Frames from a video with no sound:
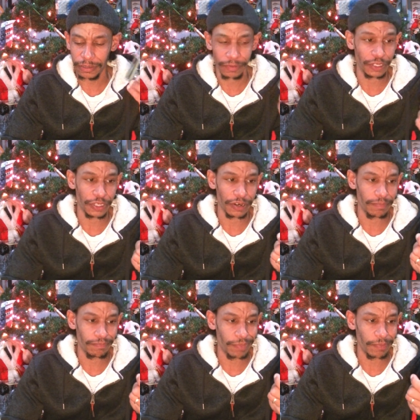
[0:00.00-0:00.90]
which is their
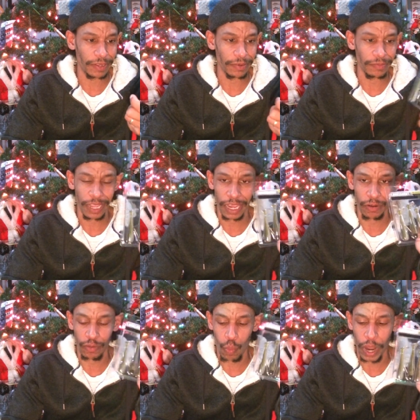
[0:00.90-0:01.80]
pumpkin
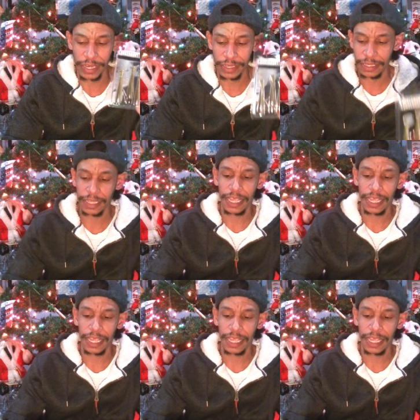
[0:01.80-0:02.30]
and white.